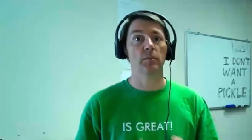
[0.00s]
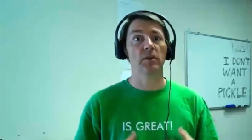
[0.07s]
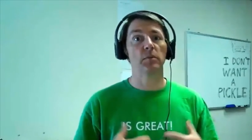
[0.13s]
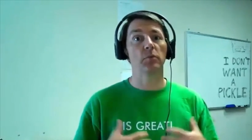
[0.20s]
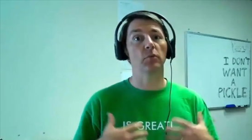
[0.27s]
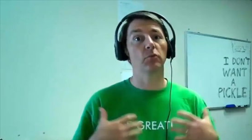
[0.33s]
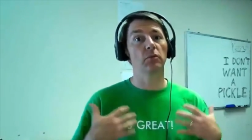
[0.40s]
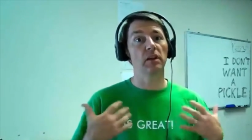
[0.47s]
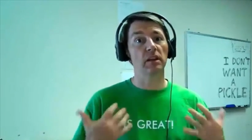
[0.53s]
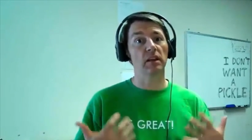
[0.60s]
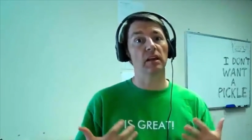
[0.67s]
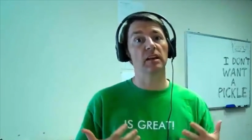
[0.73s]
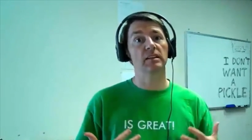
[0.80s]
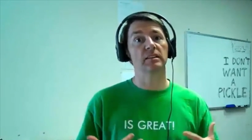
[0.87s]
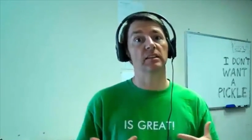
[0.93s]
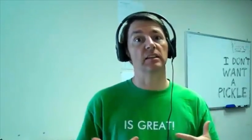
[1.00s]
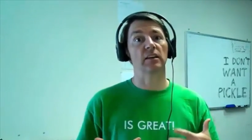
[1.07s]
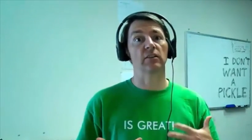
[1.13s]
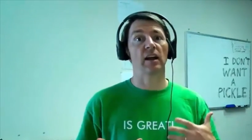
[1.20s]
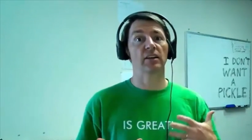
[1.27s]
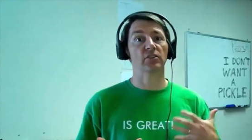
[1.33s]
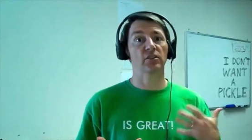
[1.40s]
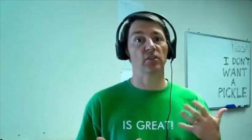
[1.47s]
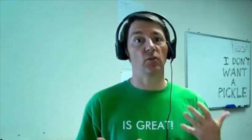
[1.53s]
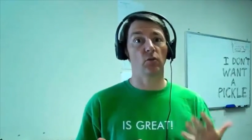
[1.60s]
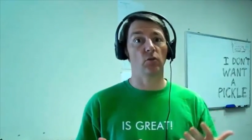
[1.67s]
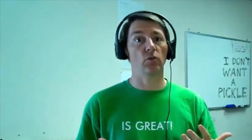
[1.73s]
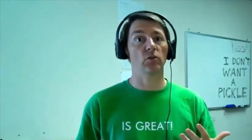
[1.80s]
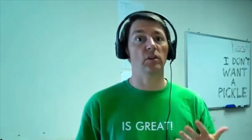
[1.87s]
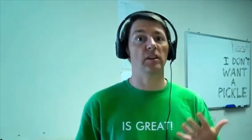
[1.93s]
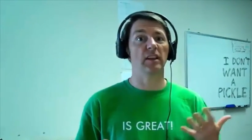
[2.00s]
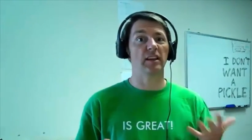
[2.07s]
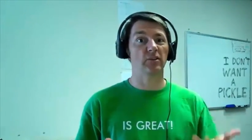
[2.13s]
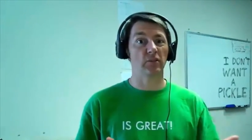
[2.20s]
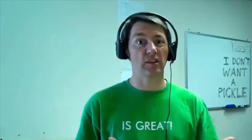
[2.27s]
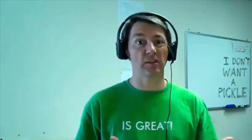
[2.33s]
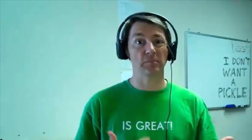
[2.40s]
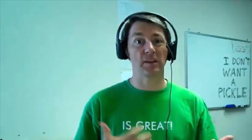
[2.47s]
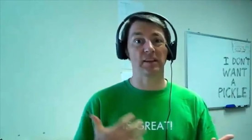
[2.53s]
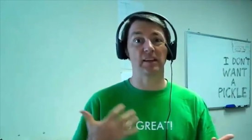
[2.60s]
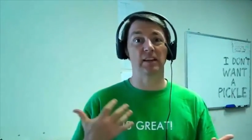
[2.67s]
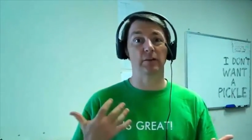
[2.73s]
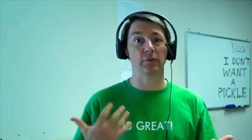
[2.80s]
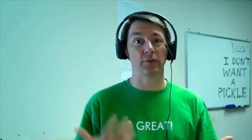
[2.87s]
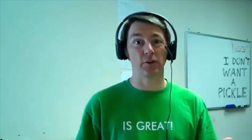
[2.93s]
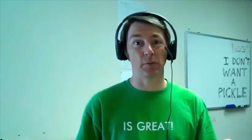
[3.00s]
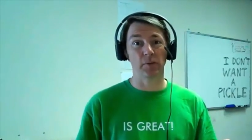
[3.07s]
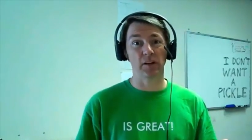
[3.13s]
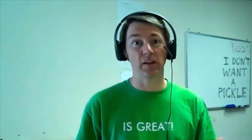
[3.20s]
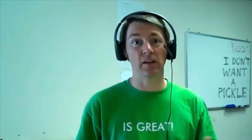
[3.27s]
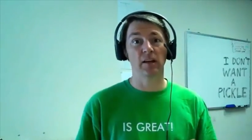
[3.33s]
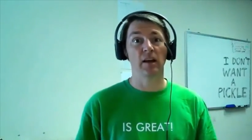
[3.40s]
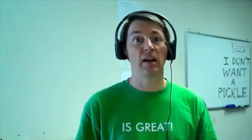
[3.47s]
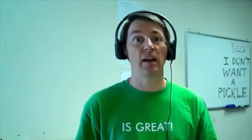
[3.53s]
people realized that they were actually all electric and magnetic phenomena,